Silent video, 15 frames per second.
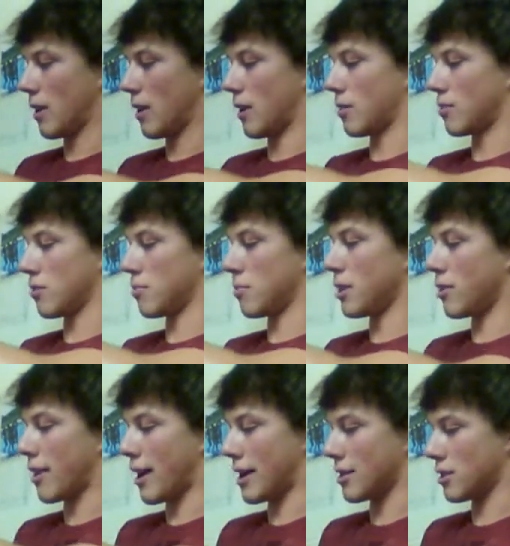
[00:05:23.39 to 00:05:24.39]
into amino
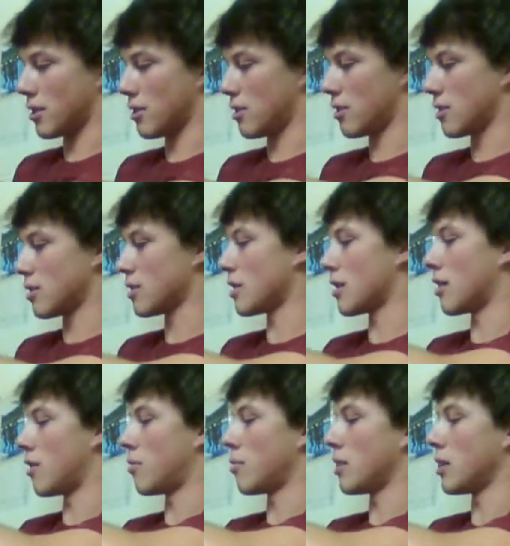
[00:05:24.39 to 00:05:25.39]
acid to
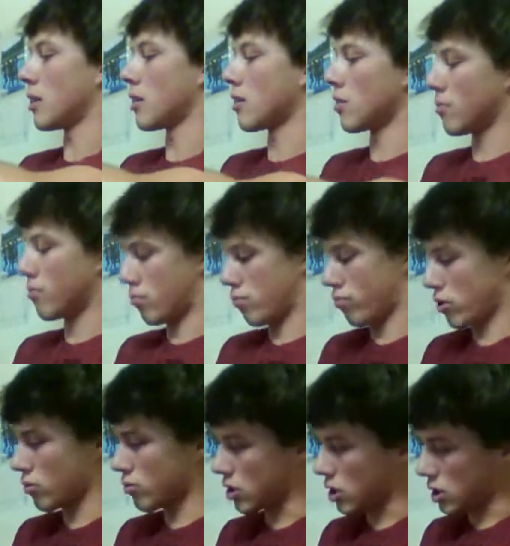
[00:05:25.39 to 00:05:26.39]
help make
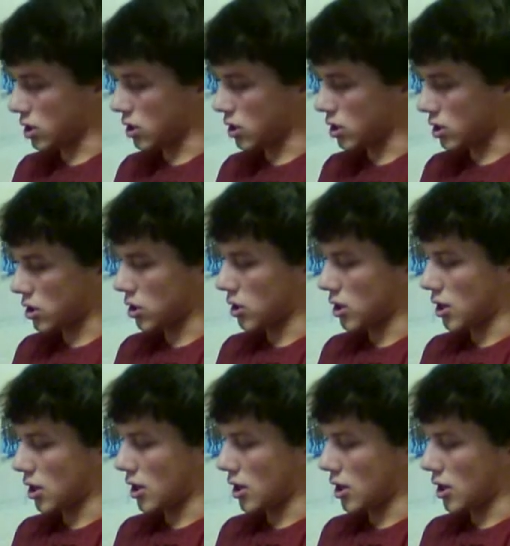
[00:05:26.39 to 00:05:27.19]
proteins.